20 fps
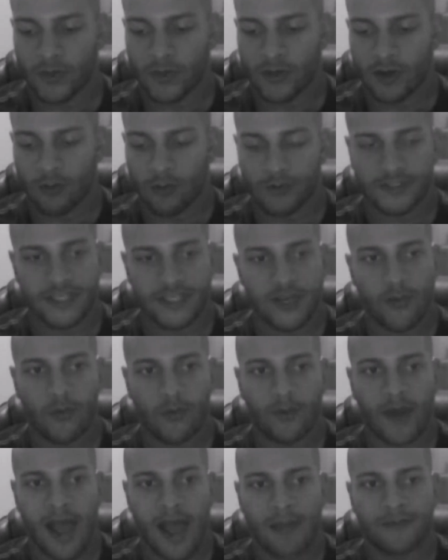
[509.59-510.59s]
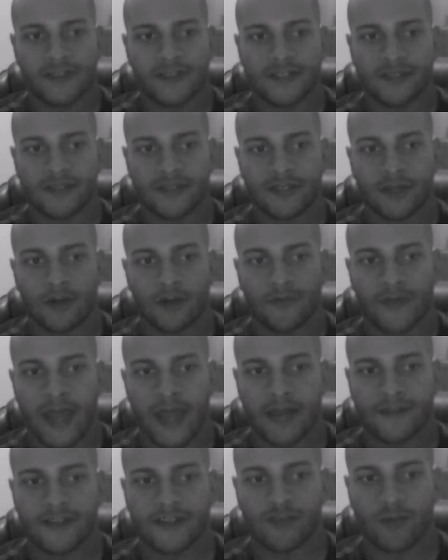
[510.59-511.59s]
we'll see what happens, at the
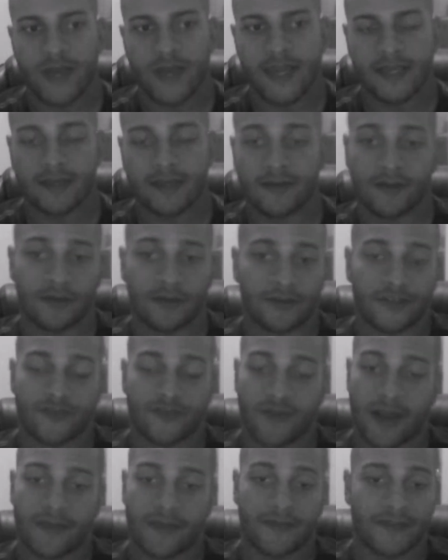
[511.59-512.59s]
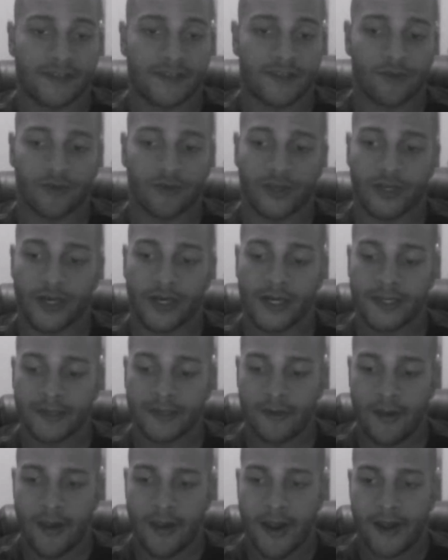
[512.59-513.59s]
end of this week. Strength is still good,
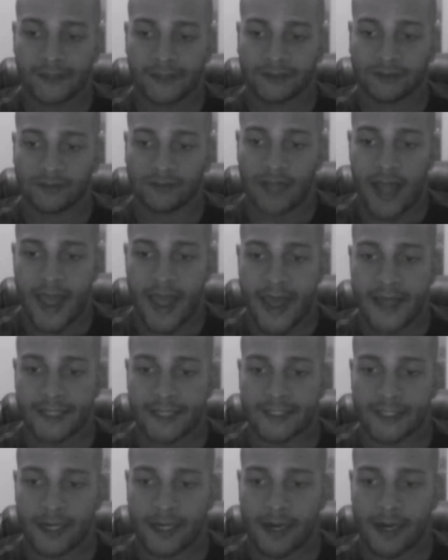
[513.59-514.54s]
and